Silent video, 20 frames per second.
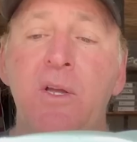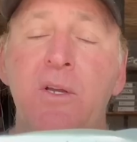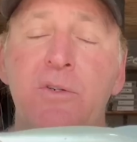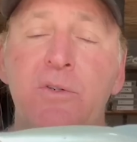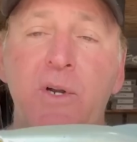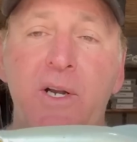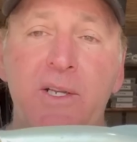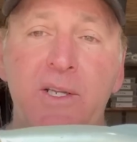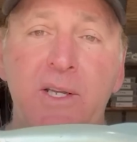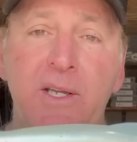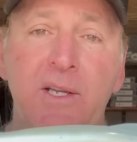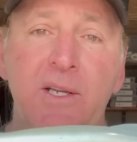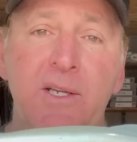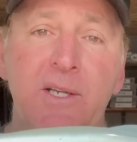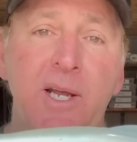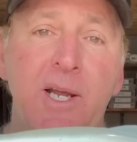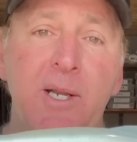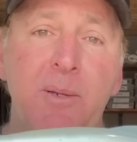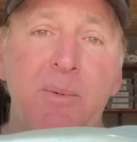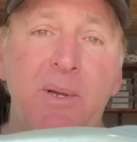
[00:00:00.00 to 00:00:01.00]
try to get it
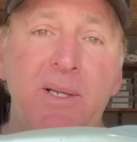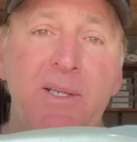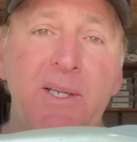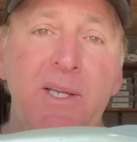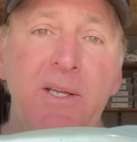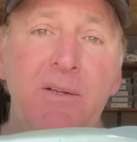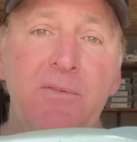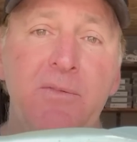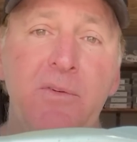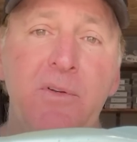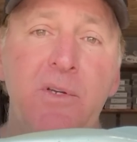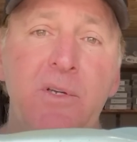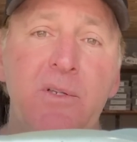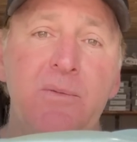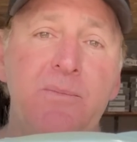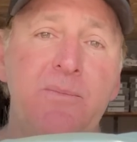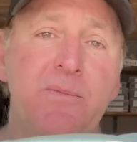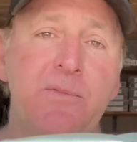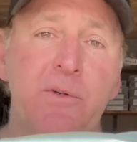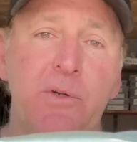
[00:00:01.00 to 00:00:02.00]
down about 10
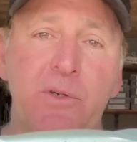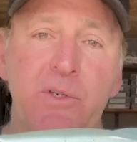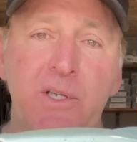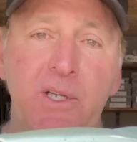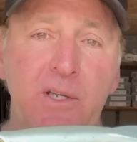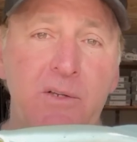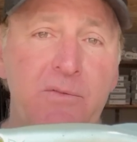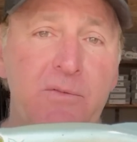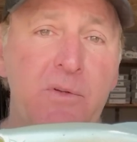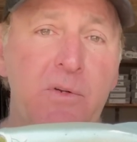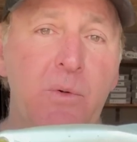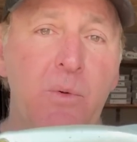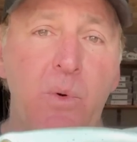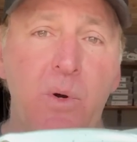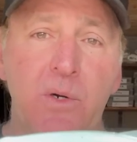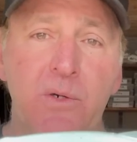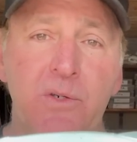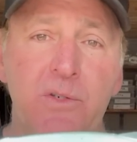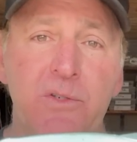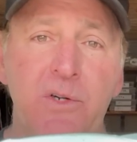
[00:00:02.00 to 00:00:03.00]
foot. If you're in 10 foot of
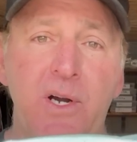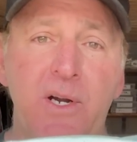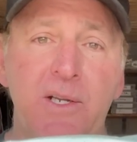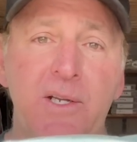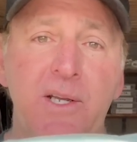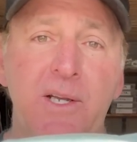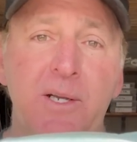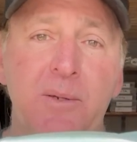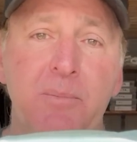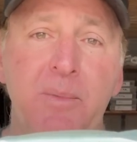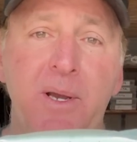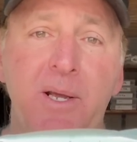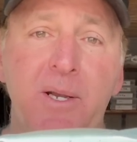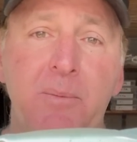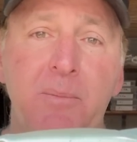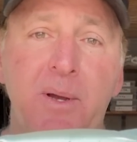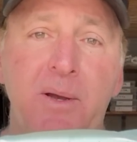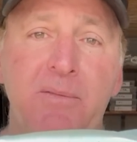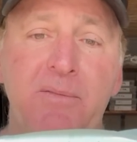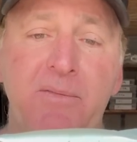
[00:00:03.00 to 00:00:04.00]
water, try to get it down
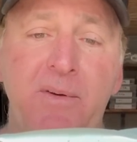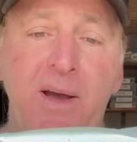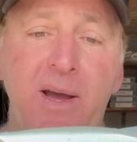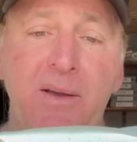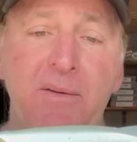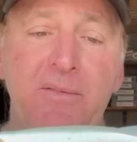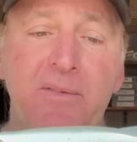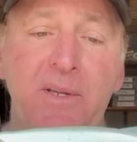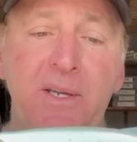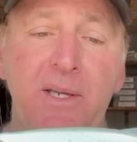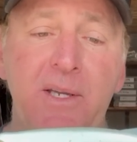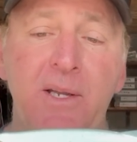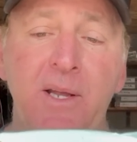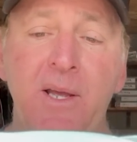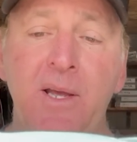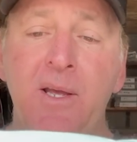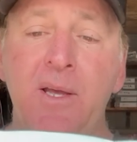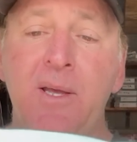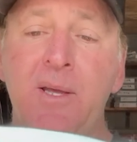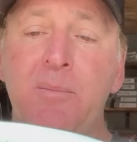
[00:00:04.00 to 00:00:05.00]
about 5 feet.
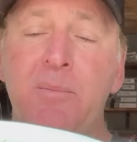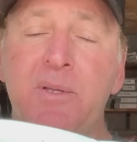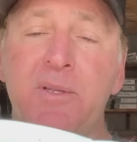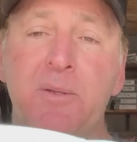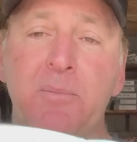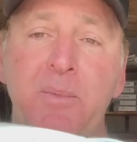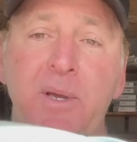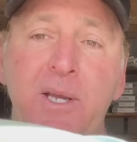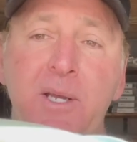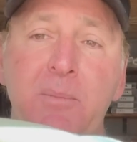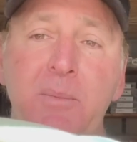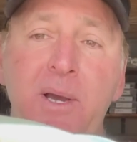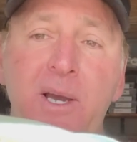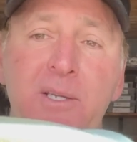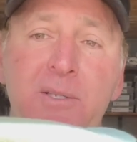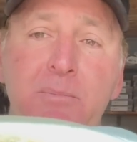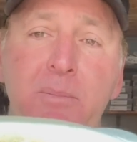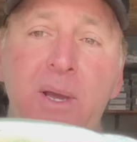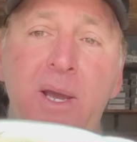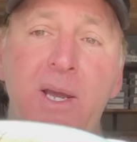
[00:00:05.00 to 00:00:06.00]
But the mega
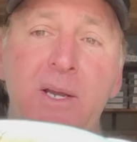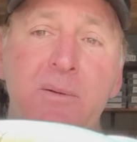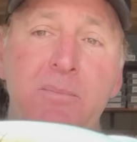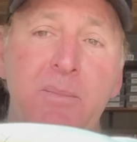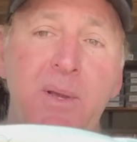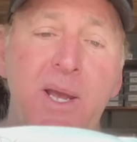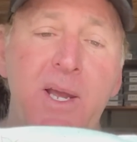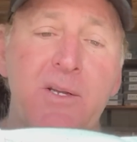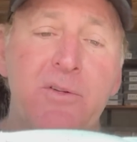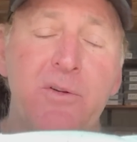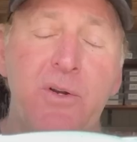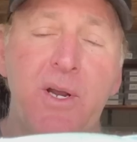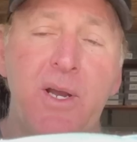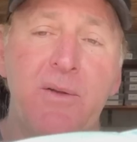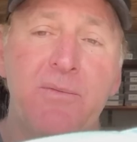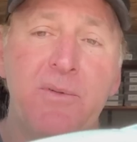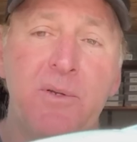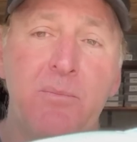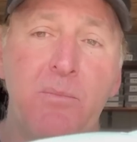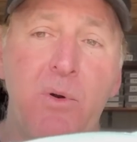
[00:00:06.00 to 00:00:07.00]
bass mag
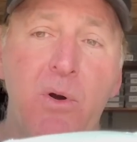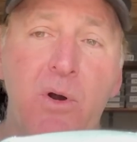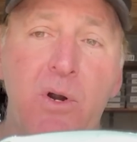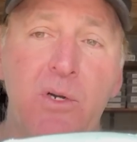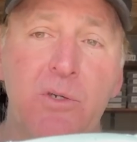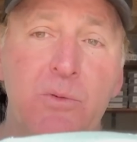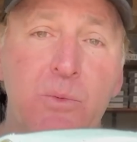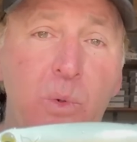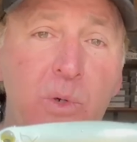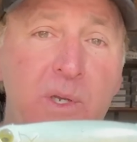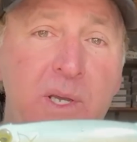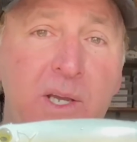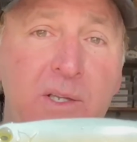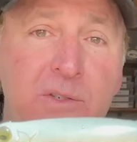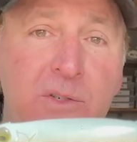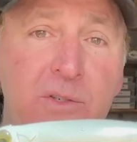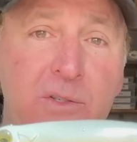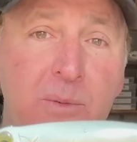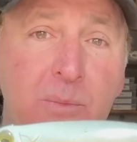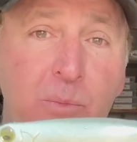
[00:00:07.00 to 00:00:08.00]
draft in March will catch
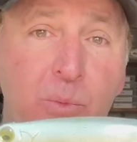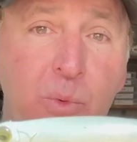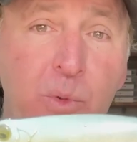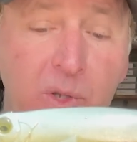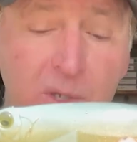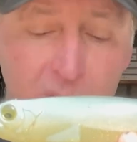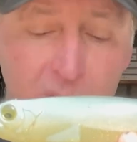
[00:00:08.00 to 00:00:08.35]
you some really